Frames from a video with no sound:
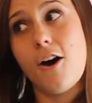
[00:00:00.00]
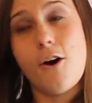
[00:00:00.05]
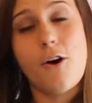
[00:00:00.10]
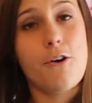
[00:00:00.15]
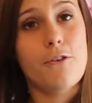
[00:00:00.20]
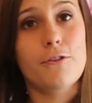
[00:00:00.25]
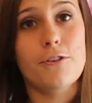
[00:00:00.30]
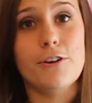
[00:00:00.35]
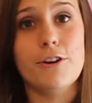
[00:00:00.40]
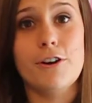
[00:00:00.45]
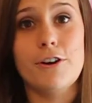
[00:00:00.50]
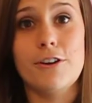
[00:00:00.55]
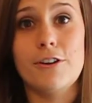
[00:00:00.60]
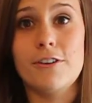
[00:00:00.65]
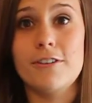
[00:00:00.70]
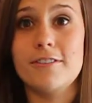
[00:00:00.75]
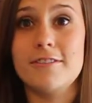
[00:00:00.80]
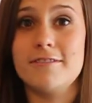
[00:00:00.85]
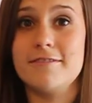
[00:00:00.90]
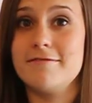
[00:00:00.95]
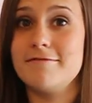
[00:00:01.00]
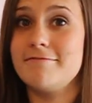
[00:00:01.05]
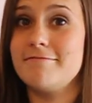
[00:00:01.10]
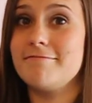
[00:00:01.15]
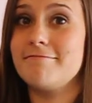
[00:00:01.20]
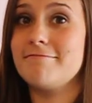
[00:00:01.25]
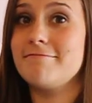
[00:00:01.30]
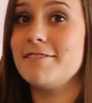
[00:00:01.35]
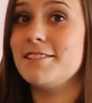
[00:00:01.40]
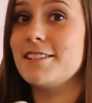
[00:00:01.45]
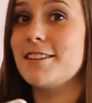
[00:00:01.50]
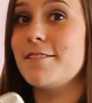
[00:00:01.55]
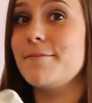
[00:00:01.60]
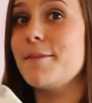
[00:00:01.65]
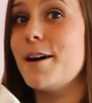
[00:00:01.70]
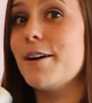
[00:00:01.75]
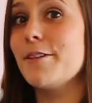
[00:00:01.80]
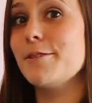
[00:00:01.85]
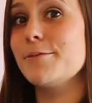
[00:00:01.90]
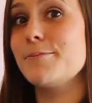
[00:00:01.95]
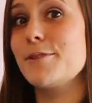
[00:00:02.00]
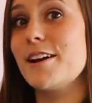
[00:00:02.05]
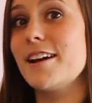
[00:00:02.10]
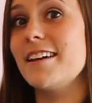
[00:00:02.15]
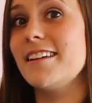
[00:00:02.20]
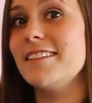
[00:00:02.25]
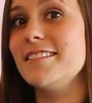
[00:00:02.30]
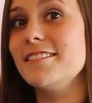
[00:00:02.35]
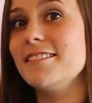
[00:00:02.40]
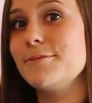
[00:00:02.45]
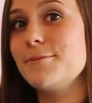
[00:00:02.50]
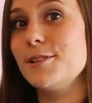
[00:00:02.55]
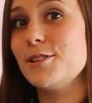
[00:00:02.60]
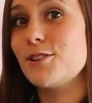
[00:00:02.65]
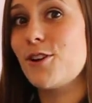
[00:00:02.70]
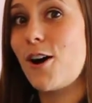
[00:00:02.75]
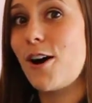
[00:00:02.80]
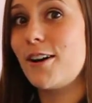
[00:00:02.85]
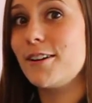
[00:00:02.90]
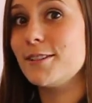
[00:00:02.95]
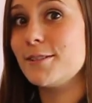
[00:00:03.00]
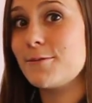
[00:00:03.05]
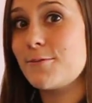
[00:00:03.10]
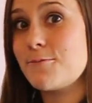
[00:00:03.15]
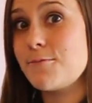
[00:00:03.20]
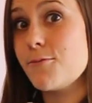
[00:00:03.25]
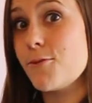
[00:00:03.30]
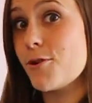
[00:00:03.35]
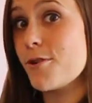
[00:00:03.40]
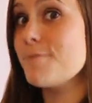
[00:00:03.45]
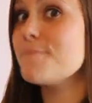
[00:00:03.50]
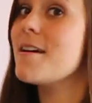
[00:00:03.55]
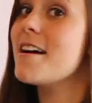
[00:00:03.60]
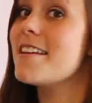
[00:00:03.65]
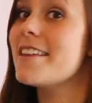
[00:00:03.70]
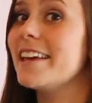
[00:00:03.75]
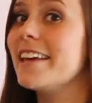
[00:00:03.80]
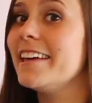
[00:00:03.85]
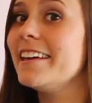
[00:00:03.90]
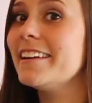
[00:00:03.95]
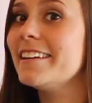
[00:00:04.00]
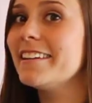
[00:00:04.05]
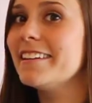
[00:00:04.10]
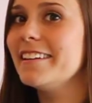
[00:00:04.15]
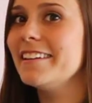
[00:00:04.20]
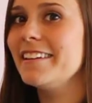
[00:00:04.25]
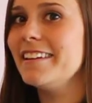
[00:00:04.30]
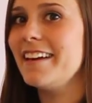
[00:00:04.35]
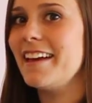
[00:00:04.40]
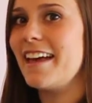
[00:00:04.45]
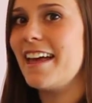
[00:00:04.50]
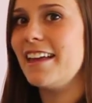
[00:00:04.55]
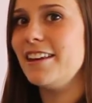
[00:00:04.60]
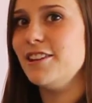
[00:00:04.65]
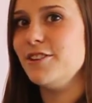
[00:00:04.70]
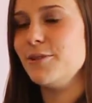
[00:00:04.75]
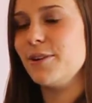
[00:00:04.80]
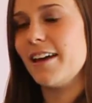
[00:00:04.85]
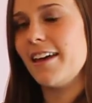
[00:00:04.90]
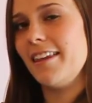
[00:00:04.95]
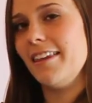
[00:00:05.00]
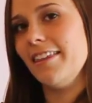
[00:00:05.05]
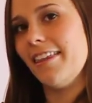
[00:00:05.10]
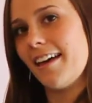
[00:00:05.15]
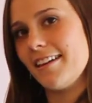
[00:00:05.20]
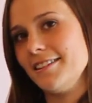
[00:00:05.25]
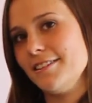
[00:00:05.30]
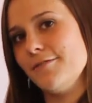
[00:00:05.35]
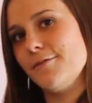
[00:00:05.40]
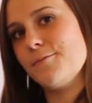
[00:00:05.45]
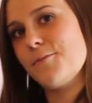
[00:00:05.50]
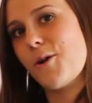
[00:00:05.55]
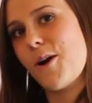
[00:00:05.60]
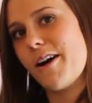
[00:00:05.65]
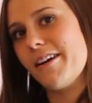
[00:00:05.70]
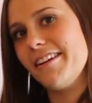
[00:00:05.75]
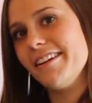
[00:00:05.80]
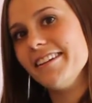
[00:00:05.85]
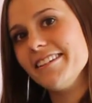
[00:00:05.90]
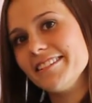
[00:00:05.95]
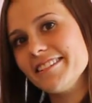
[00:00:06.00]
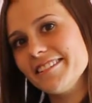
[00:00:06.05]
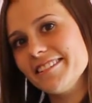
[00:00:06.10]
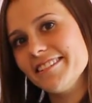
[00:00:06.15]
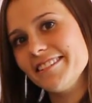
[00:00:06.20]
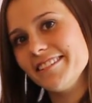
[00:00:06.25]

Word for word: over some other brands which cost more money and you get less of a product.